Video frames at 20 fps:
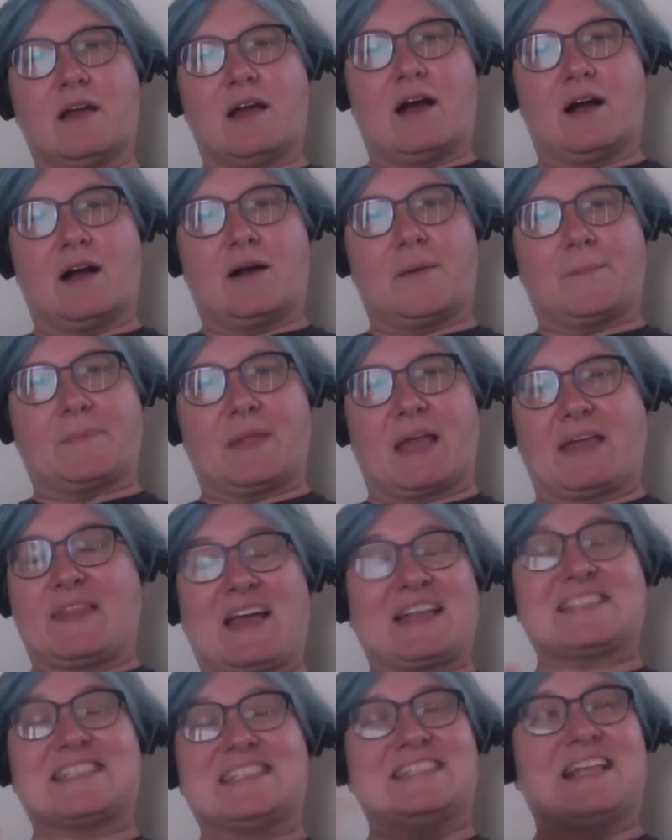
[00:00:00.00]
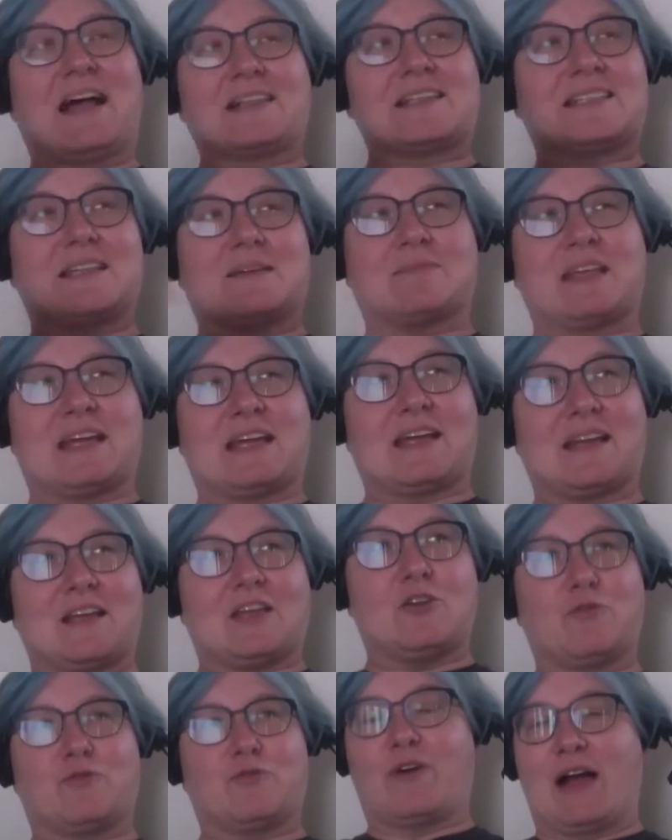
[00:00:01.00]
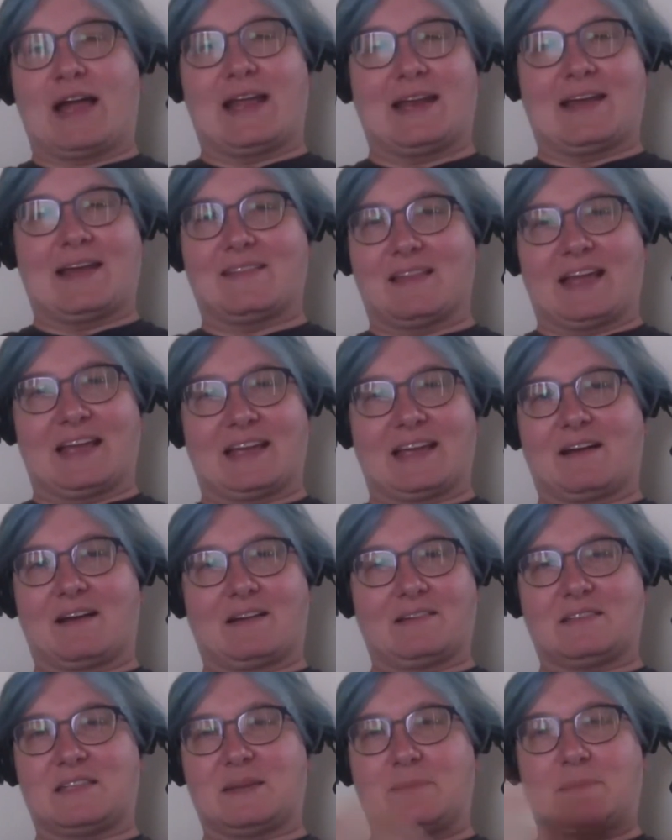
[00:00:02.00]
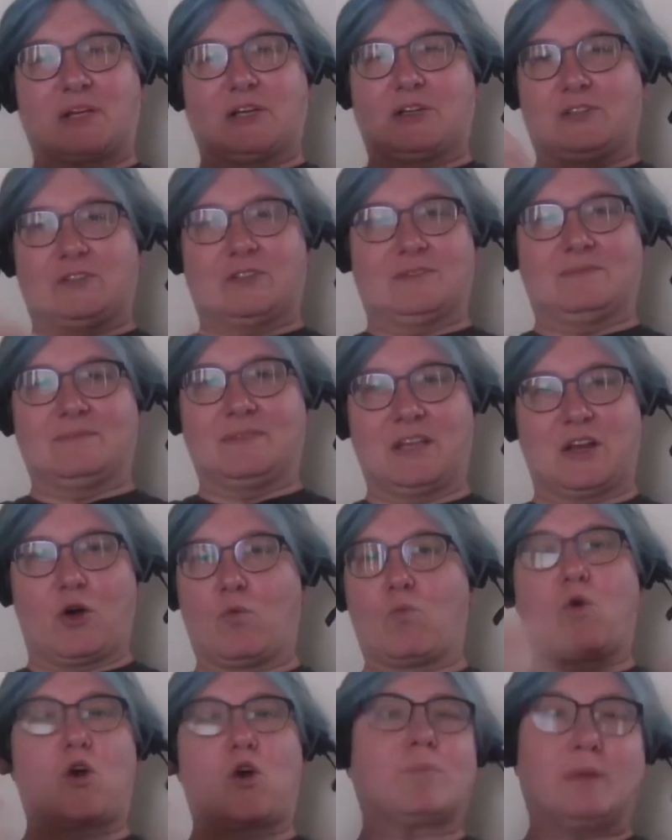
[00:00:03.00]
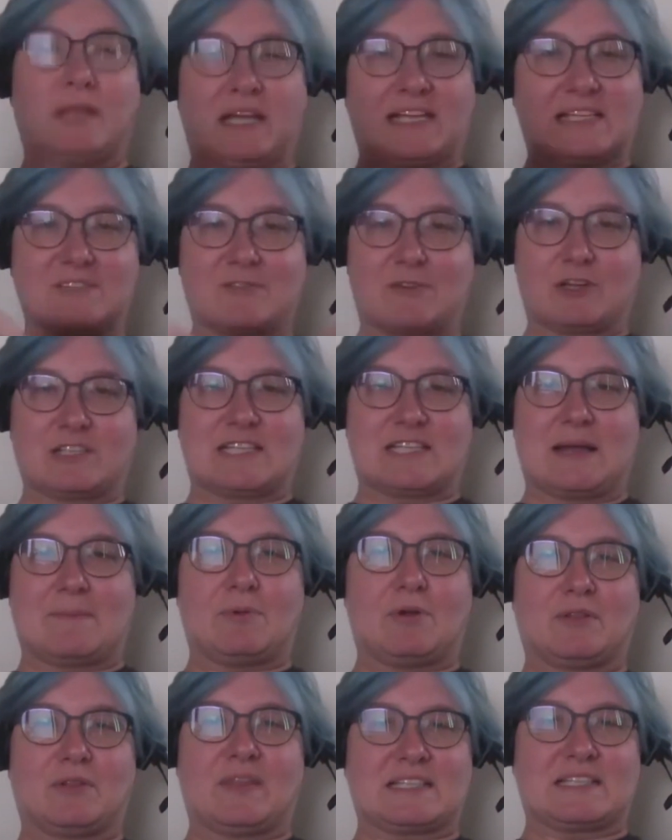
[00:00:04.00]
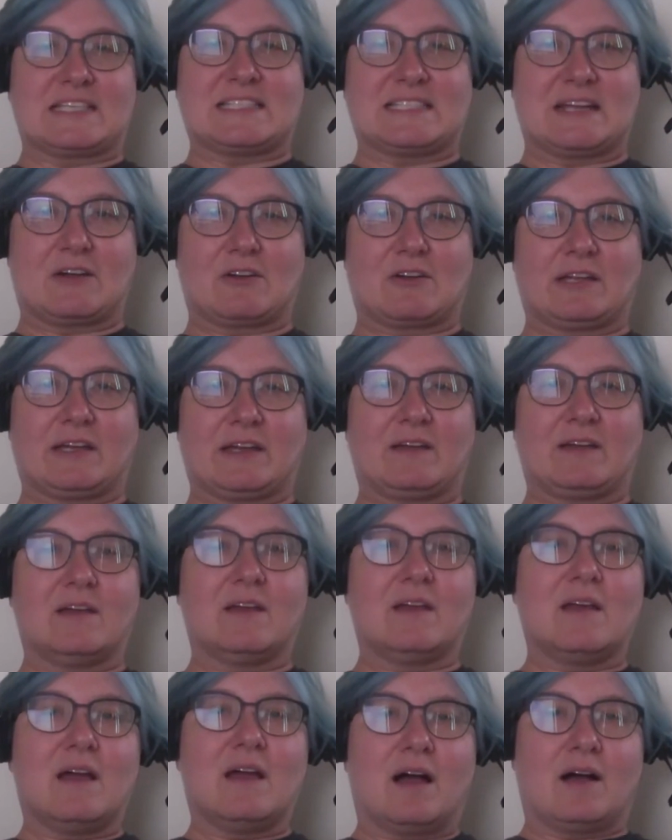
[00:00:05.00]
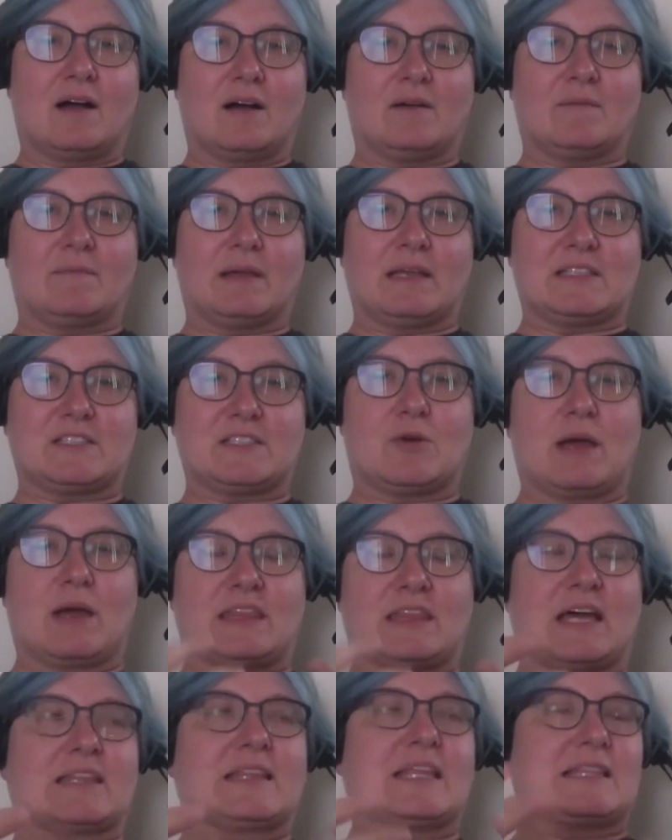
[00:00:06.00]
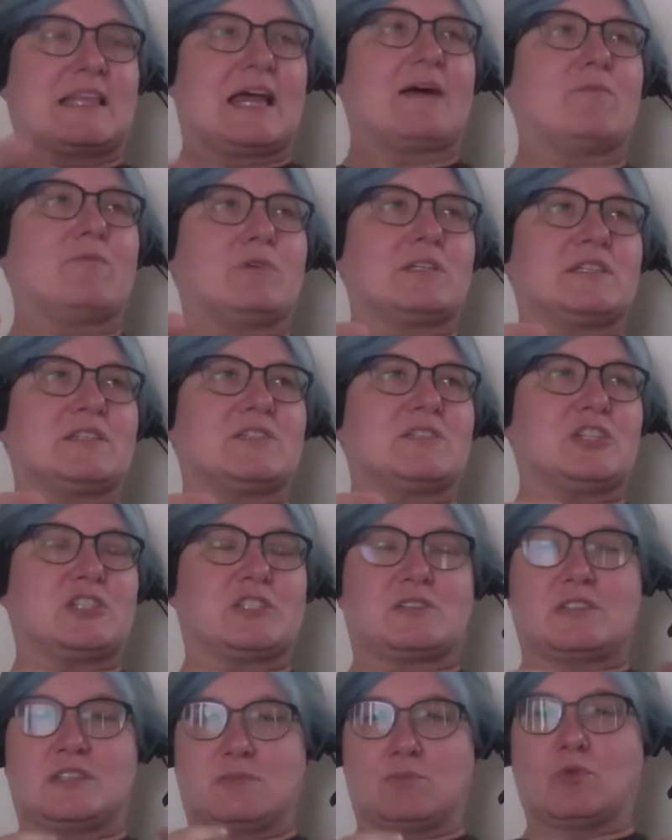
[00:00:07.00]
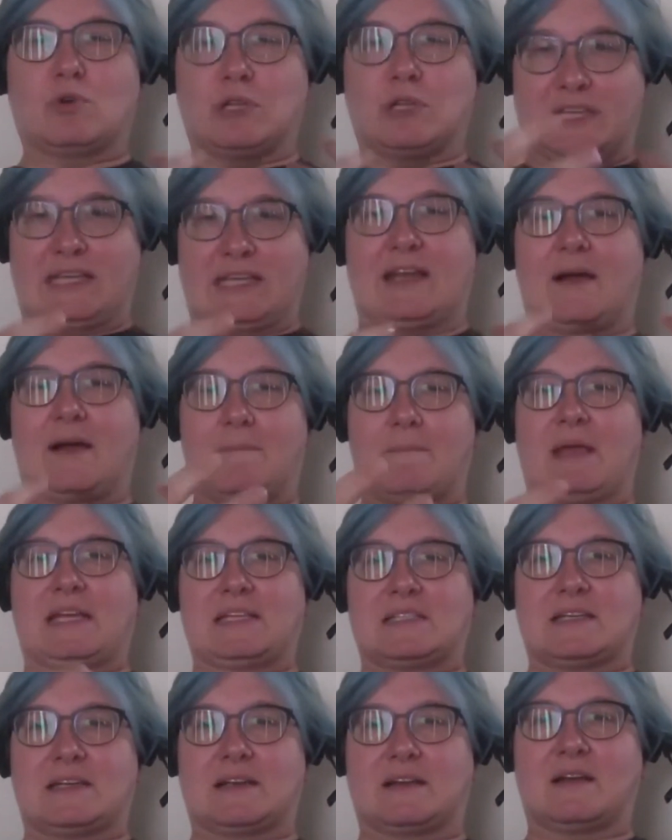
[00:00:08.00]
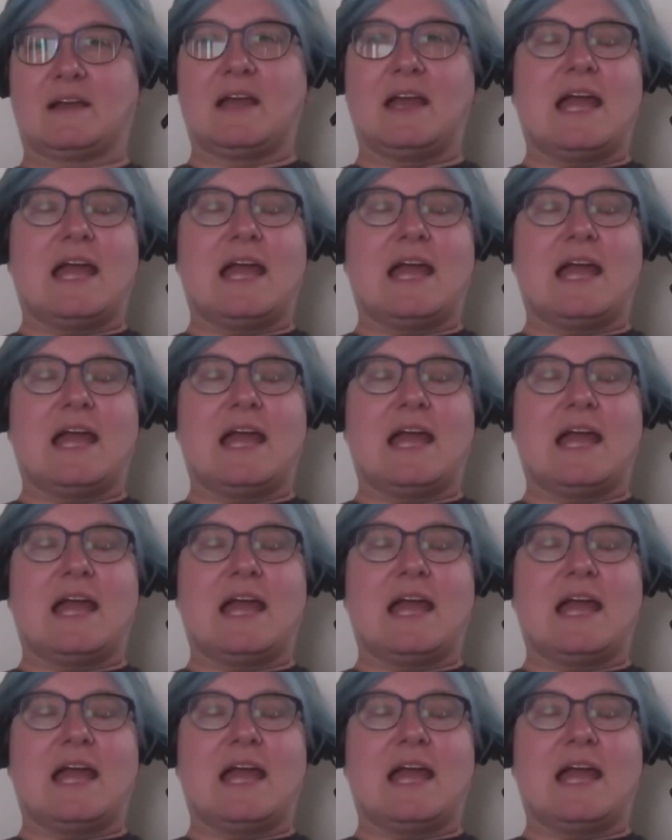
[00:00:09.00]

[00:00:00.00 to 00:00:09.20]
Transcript: And that's not something you find at like a typical, you know, workplace, for example, necessarily. And so I thought that that was just really amazing.